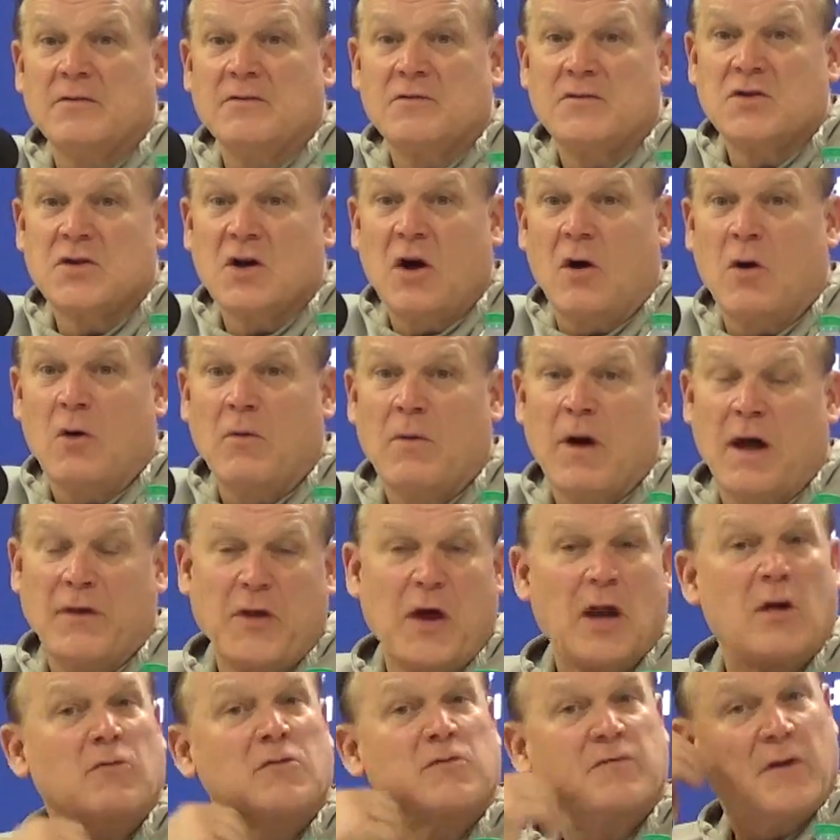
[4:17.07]
So I
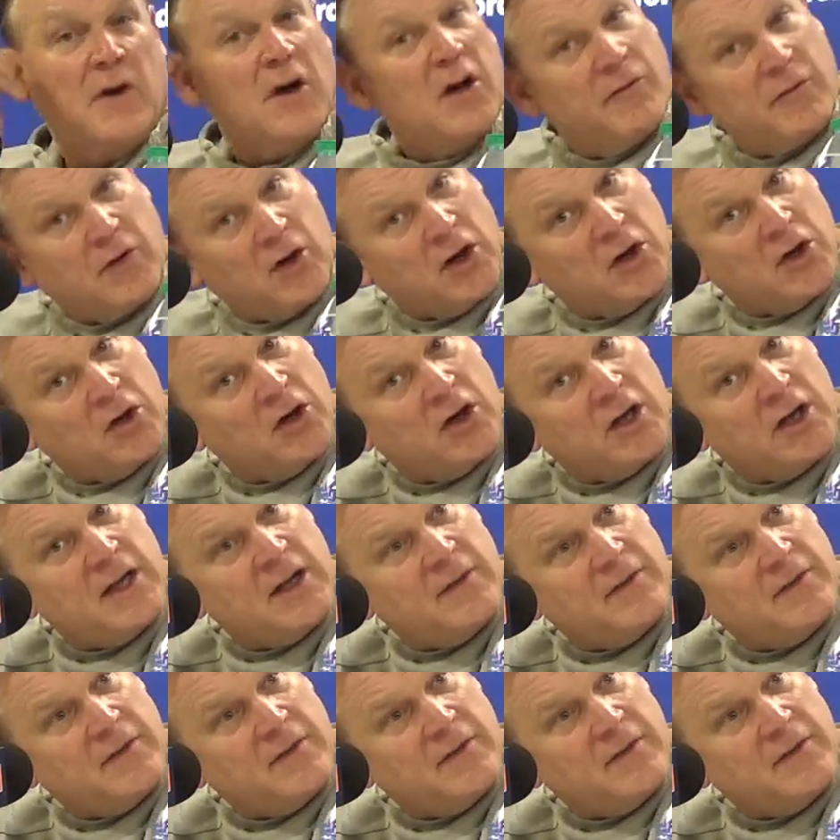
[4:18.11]
thought it was very, very good,